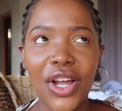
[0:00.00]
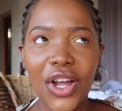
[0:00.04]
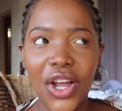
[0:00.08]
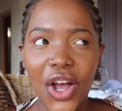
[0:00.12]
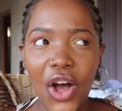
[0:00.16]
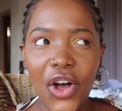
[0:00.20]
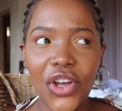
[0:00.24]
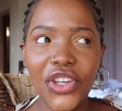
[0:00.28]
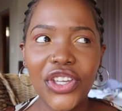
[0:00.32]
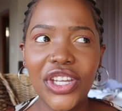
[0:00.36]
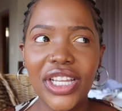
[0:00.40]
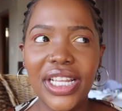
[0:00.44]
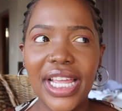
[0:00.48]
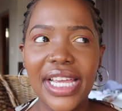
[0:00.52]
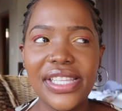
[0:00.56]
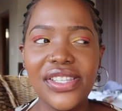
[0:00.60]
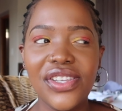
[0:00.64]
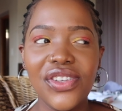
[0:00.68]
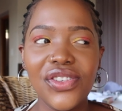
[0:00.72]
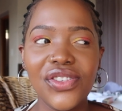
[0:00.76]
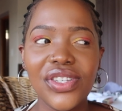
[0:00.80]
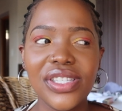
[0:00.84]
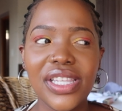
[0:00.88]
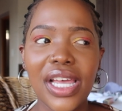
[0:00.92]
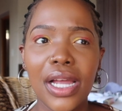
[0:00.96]
calculate, and
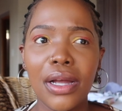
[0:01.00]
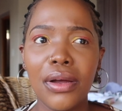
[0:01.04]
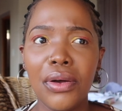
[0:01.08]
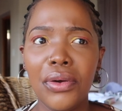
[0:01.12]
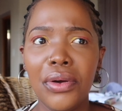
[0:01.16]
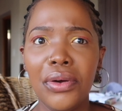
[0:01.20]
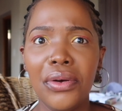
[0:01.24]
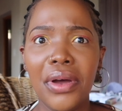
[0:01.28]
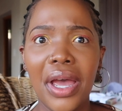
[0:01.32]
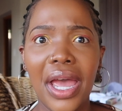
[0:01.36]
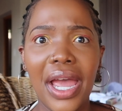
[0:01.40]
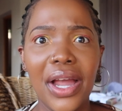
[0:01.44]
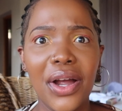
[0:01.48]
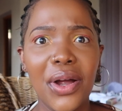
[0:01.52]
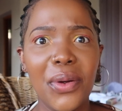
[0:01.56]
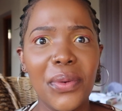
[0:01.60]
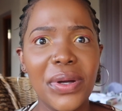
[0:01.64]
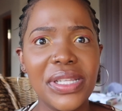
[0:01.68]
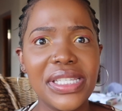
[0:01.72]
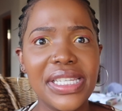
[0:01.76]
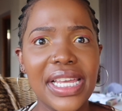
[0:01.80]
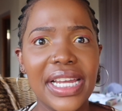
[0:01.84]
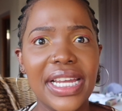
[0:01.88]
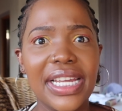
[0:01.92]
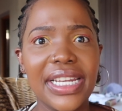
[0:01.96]
you're just like, oh, hang on
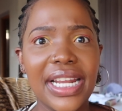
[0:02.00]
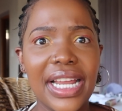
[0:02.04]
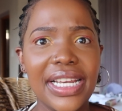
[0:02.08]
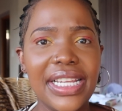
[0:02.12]
one second,